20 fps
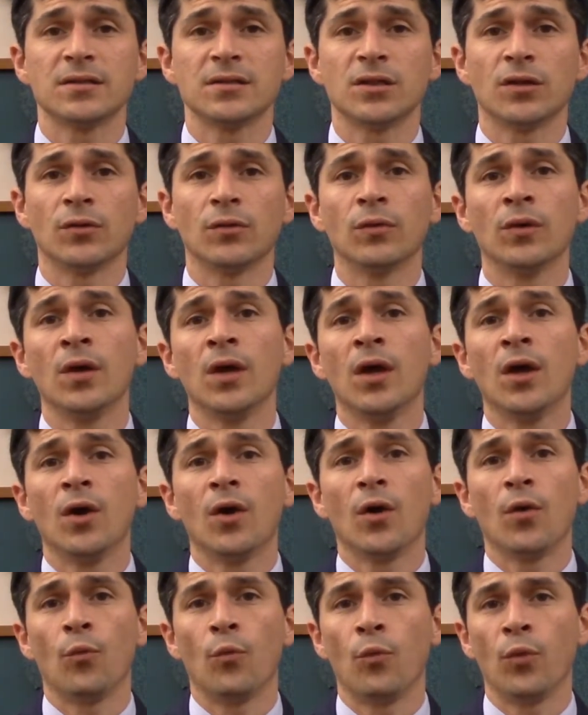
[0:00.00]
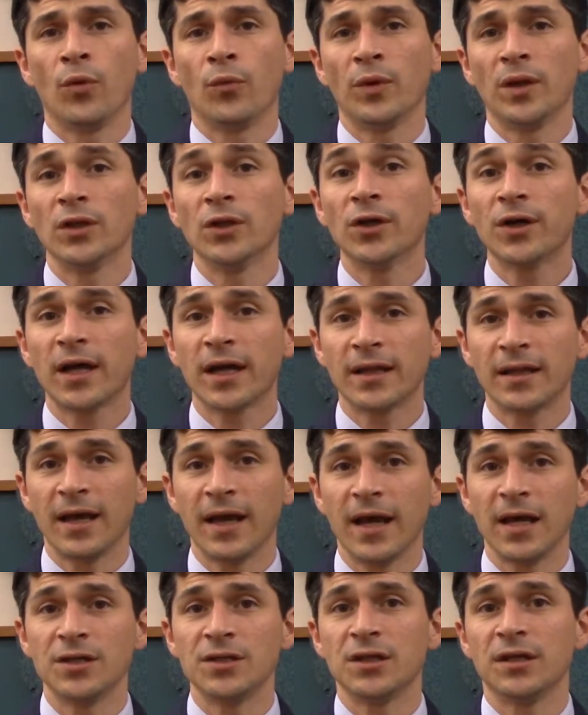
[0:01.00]
So when we look at
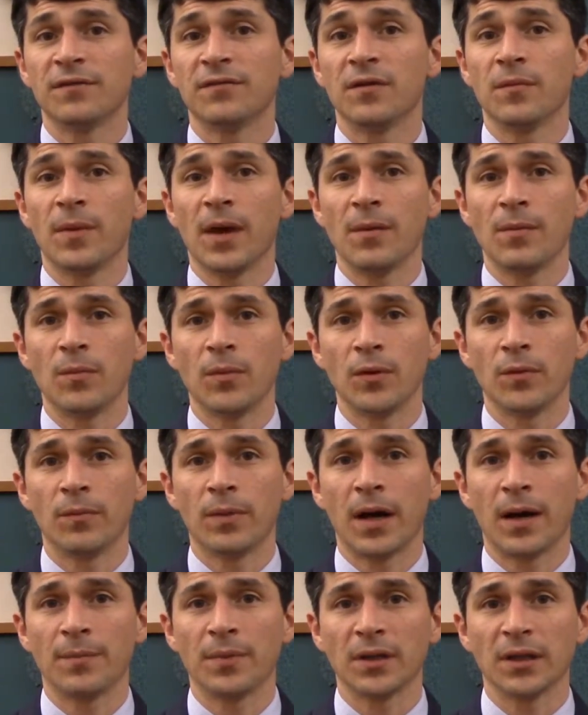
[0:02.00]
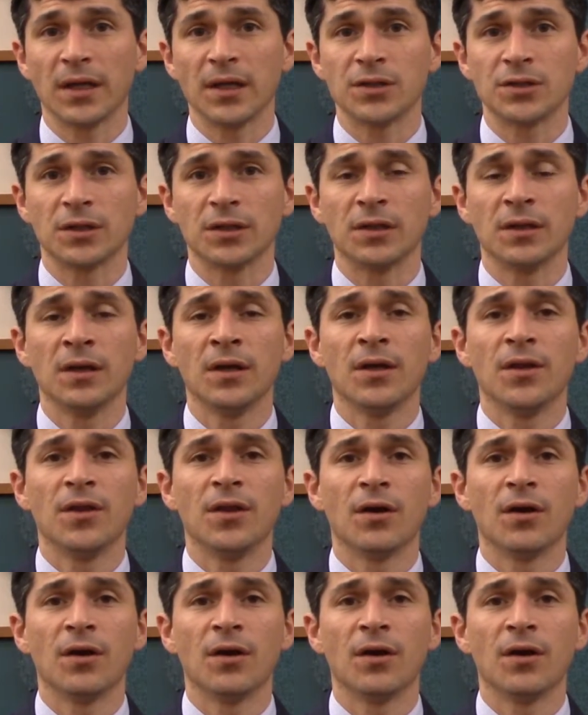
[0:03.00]
the aging of the baby boom population,